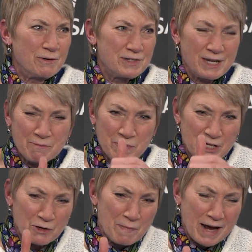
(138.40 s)
10
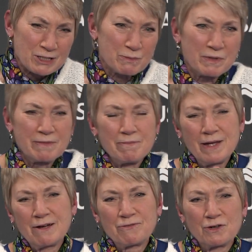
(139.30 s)
being your maximum
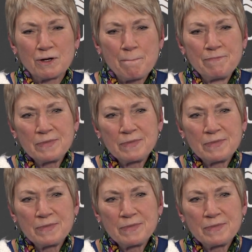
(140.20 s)
effort,